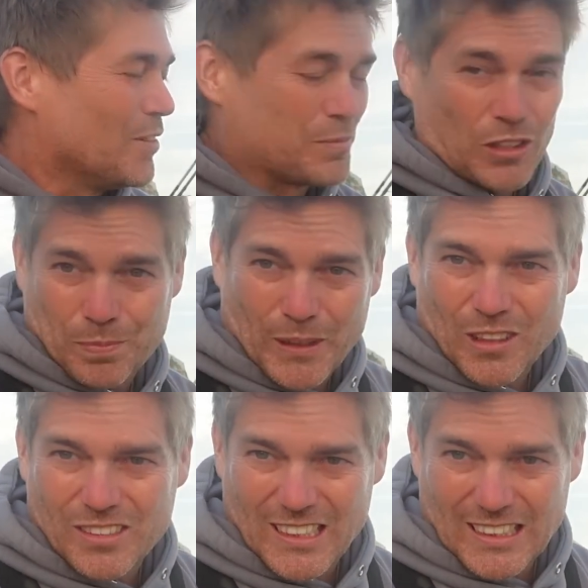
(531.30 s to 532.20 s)
just be
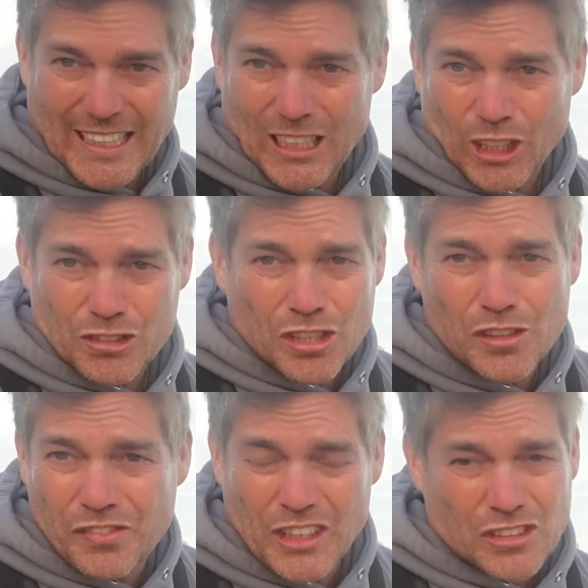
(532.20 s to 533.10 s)
nice to get like
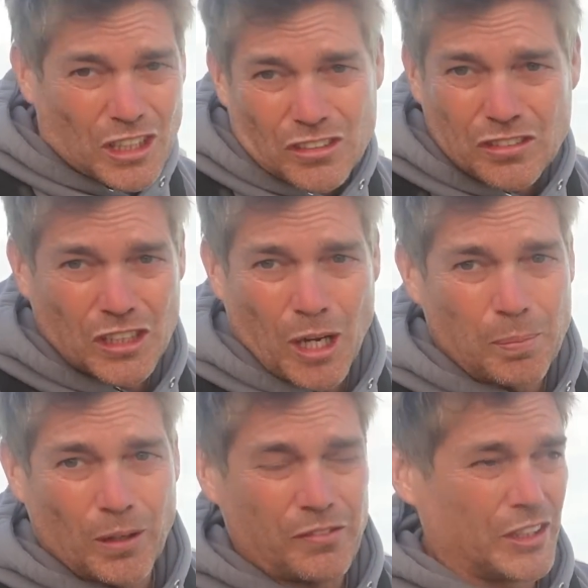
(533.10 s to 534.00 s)
2 fish, just a
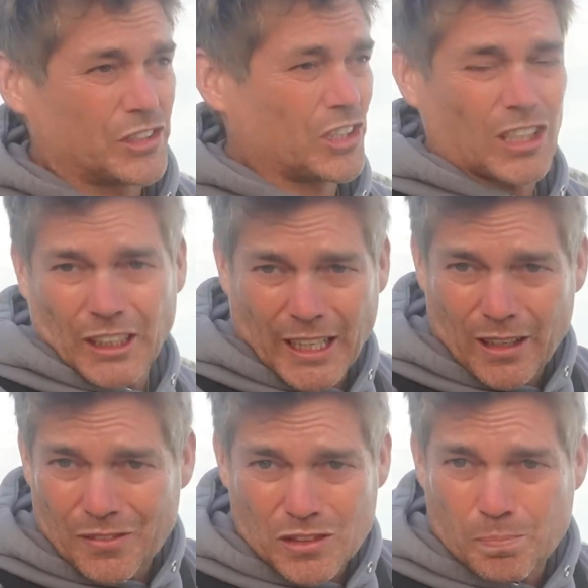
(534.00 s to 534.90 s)
couple of fish. I don't
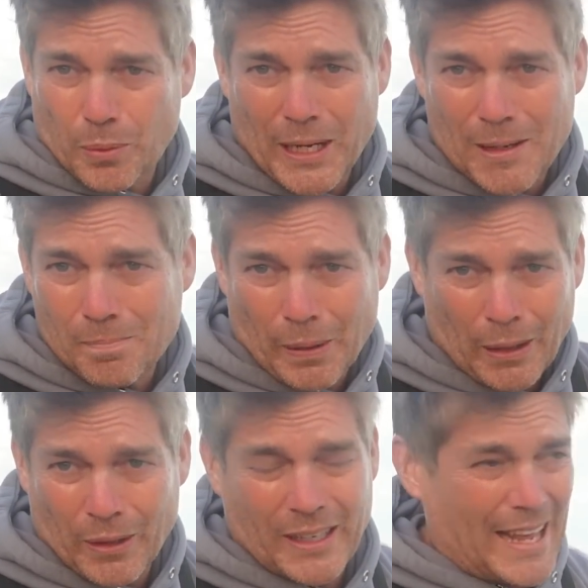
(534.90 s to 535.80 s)
care if it's bream,
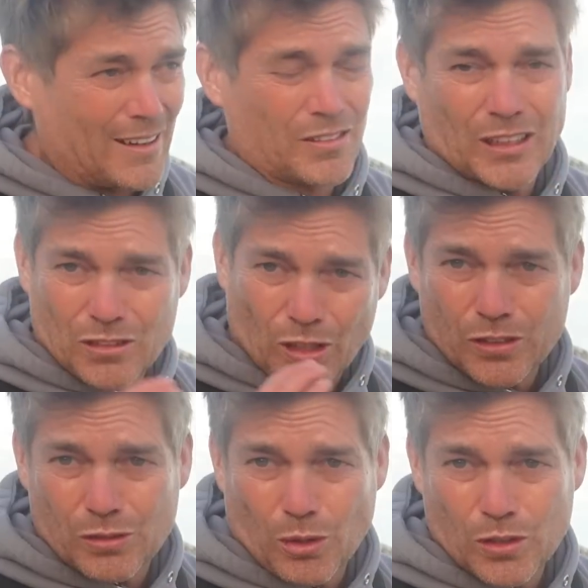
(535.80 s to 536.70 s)
pouting, anything, as long
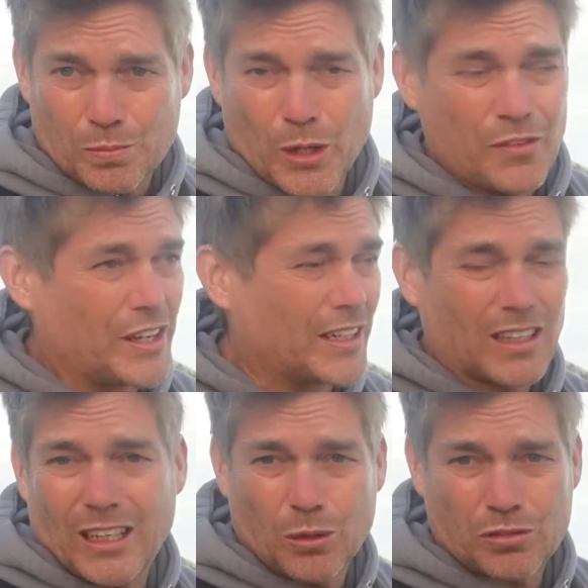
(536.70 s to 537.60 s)
as the rod's moving.
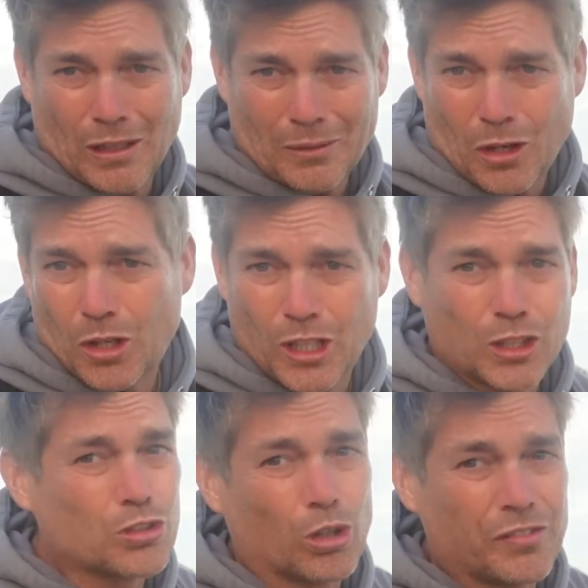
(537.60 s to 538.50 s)
Little strap
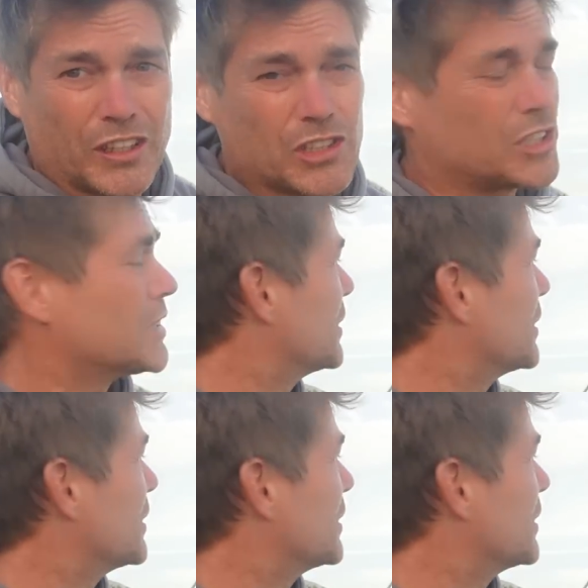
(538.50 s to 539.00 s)
conger, dogfish,